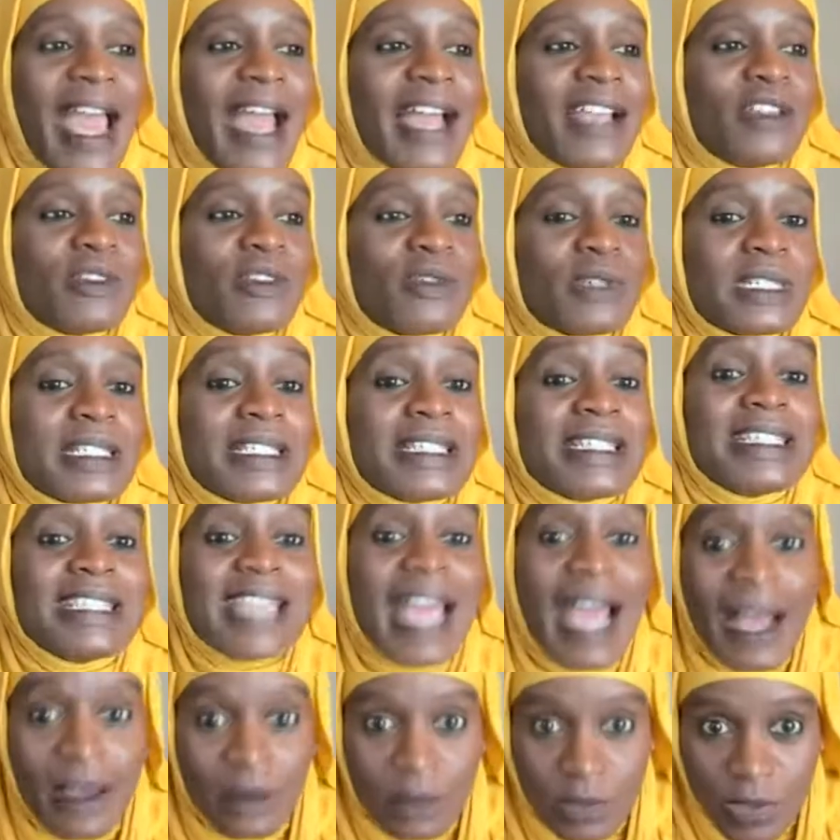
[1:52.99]
and you can
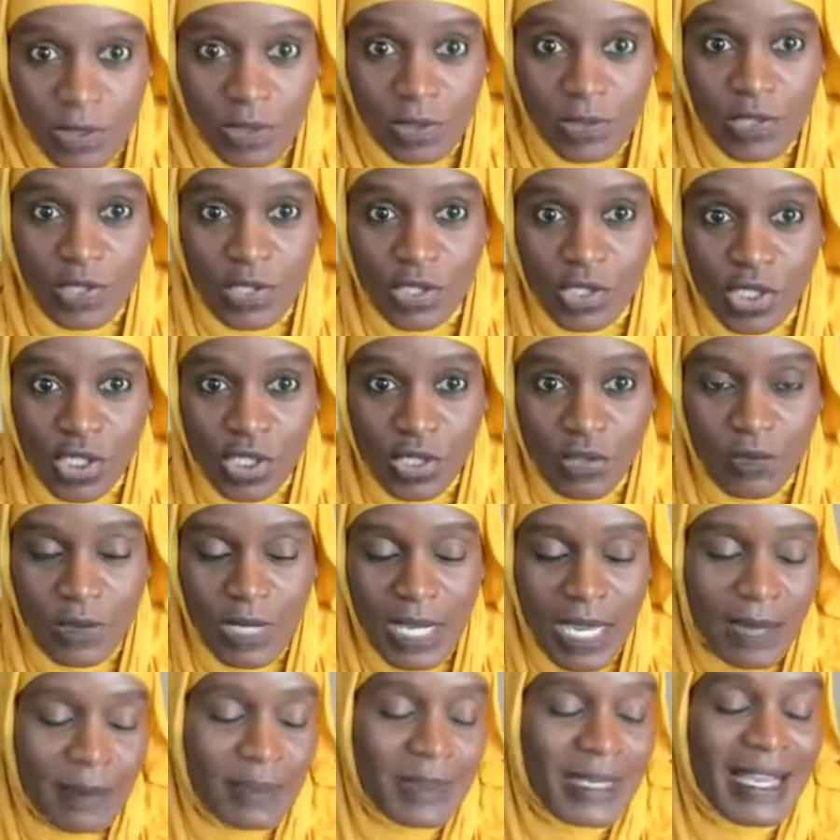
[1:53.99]
download your sugar
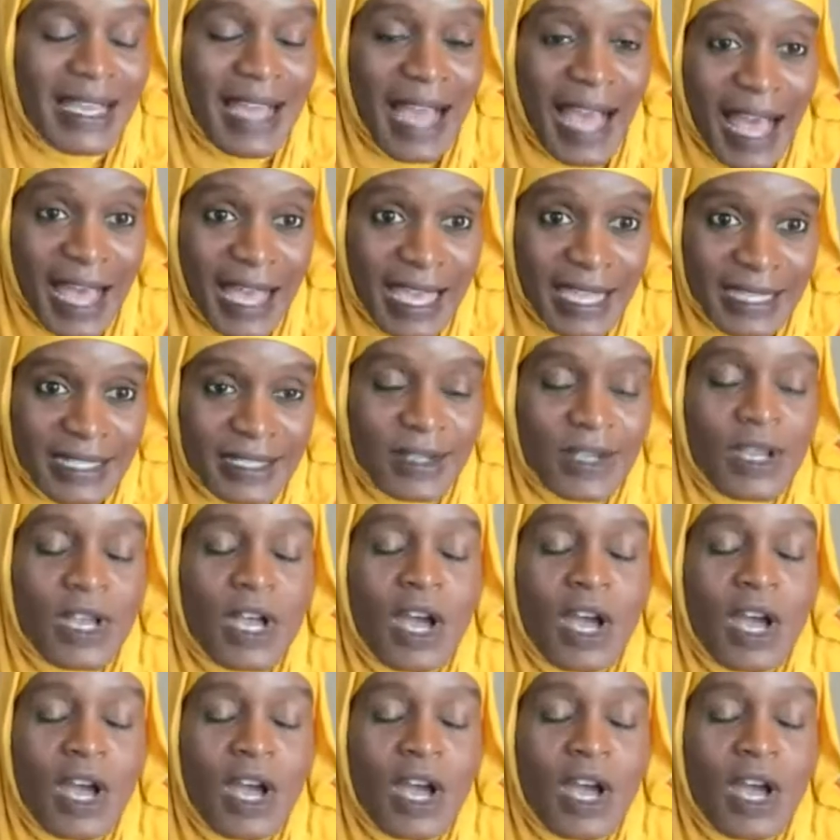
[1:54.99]
rehab guide.